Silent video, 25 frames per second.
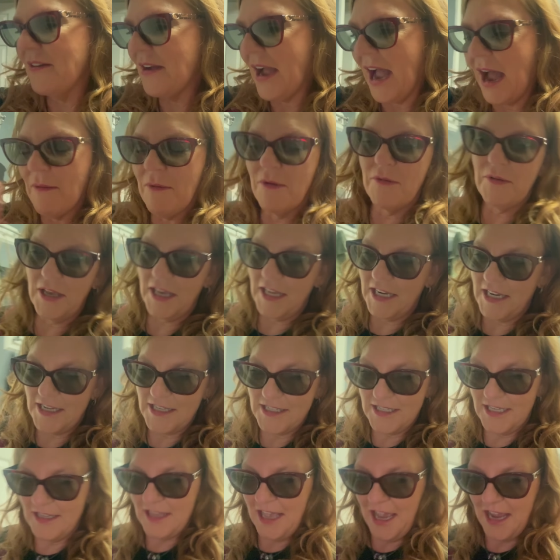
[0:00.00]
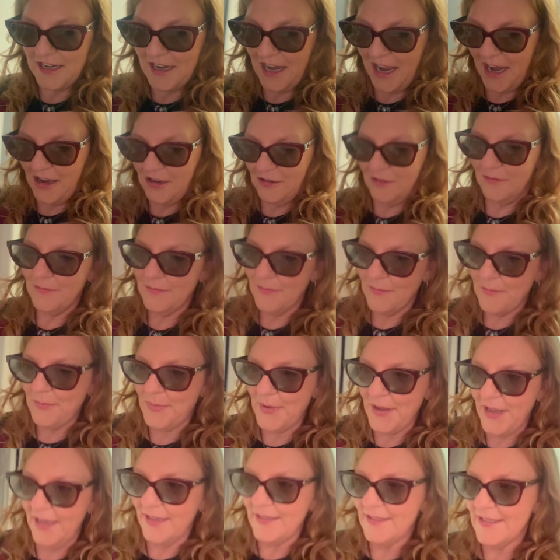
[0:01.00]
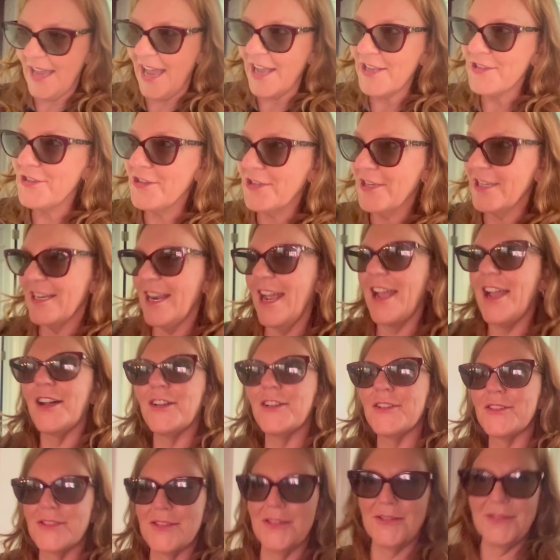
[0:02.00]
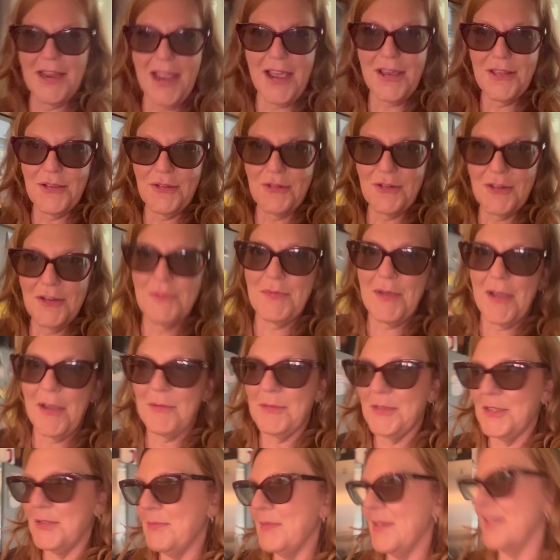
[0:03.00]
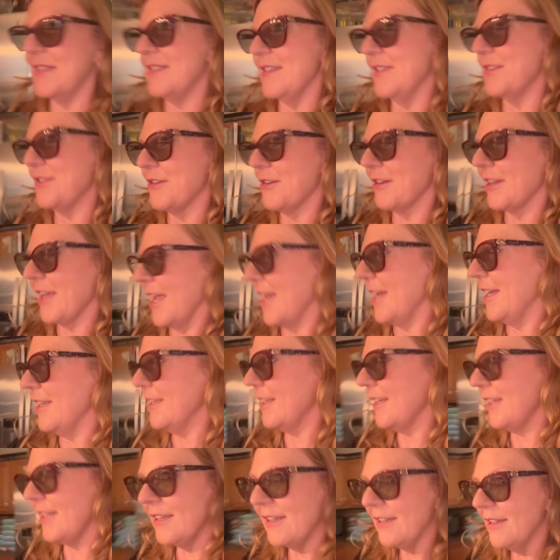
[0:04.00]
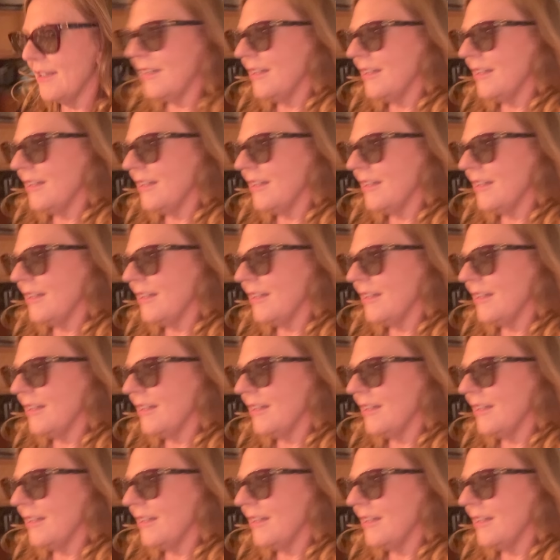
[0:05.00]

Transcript: I won't get into that now, but I took it out. So now the group home is missing their candy.